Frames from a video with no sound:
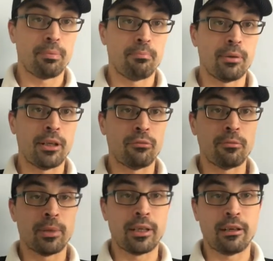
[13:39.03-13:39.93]
pleased with
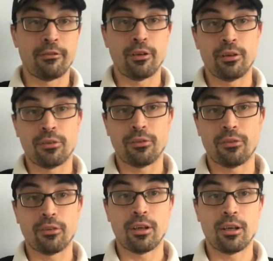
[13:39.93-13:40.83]
my efforts.
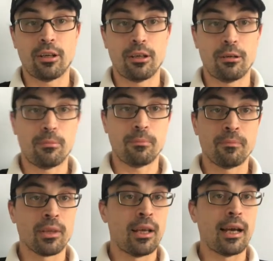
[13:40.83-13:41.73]
Um,
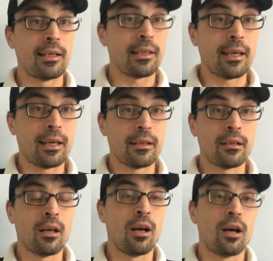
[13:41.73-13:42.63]
and again,
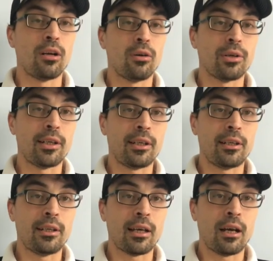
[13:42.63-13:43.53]
along
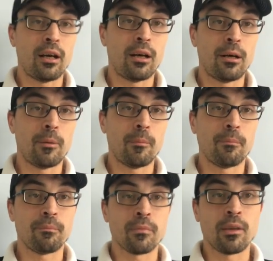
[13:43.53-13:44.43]
the um,
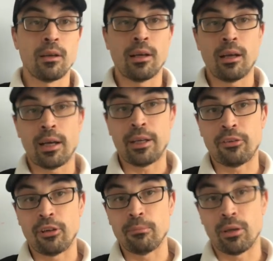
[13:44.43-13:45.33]

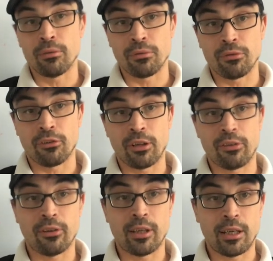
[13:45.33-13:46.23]
18 miles on
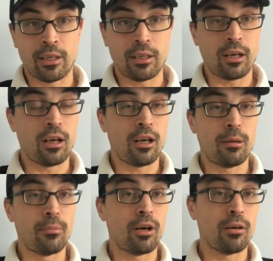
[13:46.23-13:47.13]
Saturday,
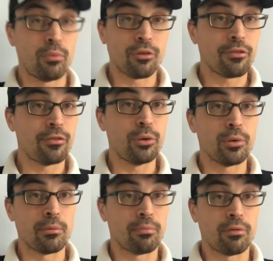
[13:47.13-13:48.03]
um, I was
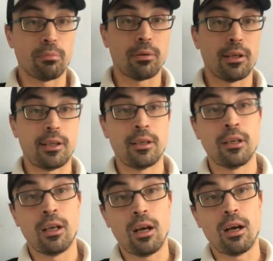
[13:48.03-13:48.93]
fueling properly
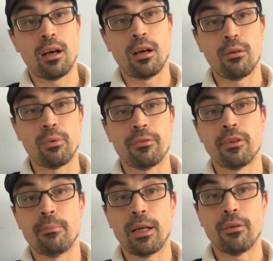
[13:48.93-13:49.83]
uh, with the
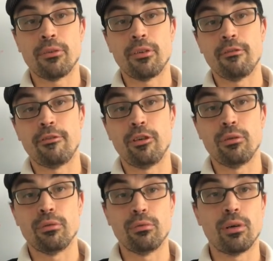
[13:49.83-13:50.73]
mountain
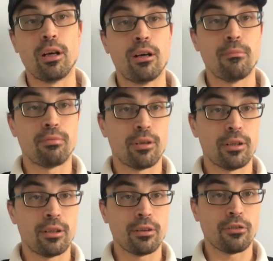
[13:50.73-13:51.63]
fuel um,
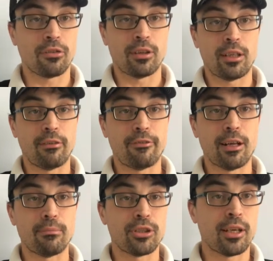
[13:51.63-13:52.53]
products, the
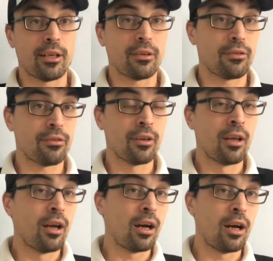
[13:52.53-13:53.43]
flapjacks,
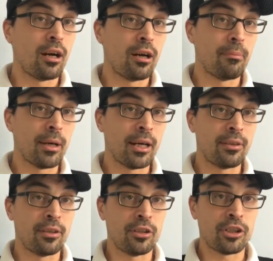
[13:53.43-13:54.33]
um, and
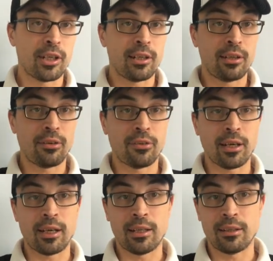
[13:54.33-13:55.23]
the jellies
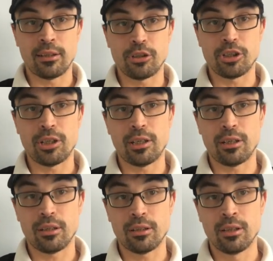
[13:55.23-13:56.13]
and the
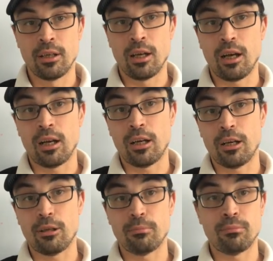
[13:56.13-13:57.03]
chia
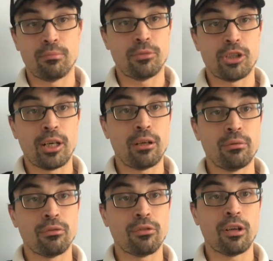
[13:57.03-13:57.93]
um,
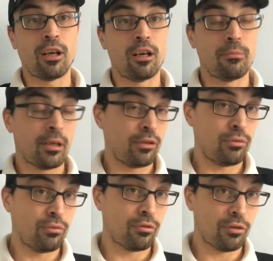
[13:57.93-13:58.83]
gels um, and
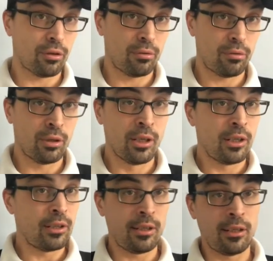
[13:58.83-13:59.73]
also
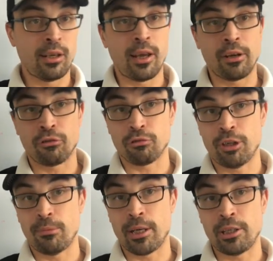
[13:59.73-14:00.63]
the
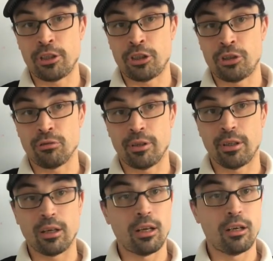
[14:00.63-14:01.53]
extreme energy
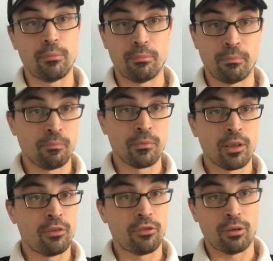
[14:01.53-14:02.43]
drink um,
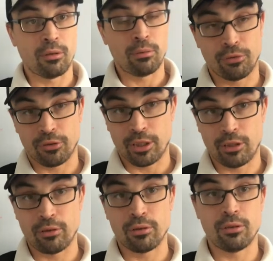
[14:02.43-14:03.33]
so I
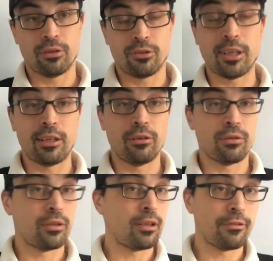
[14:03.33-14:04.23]
take on, taking on
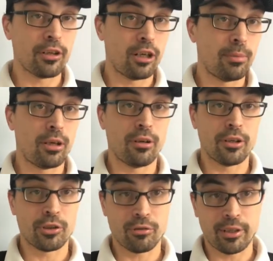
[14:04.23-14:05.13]
enough
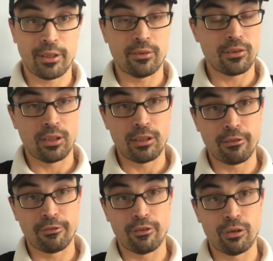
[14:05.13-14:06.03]
carbohydrates enough
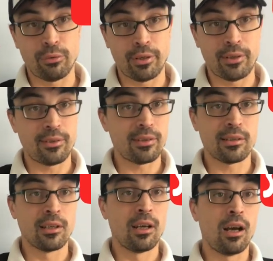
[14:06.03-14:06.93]
fluids
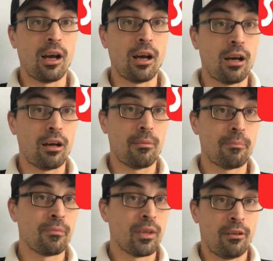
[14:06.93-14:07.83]
um,
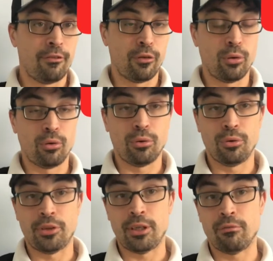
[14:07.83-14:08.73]
for
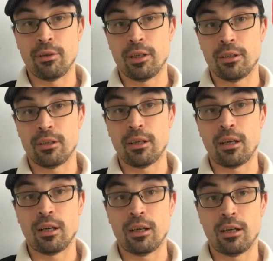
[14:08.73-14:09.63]
the run
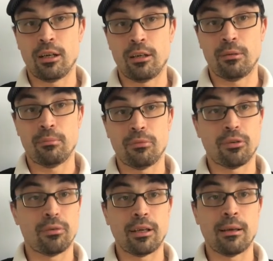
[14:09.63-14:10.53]
so
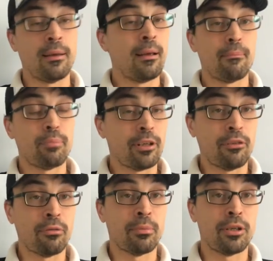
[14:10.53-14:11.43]
yeah pleased
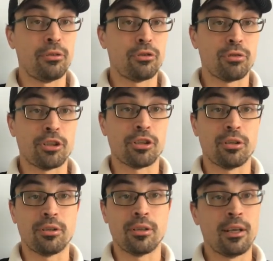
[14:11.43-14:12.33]
with my
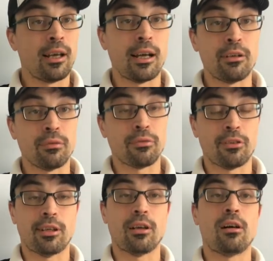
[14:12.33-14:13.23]
nutrition and
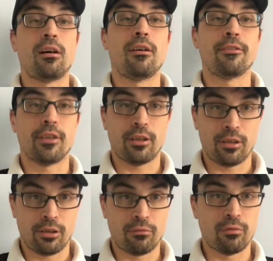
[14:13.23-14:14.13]
obviously after
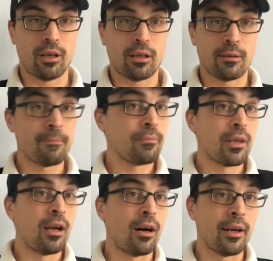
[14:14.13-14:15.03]
the run
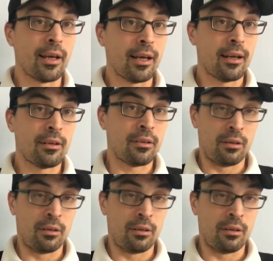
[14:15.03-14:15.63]
I had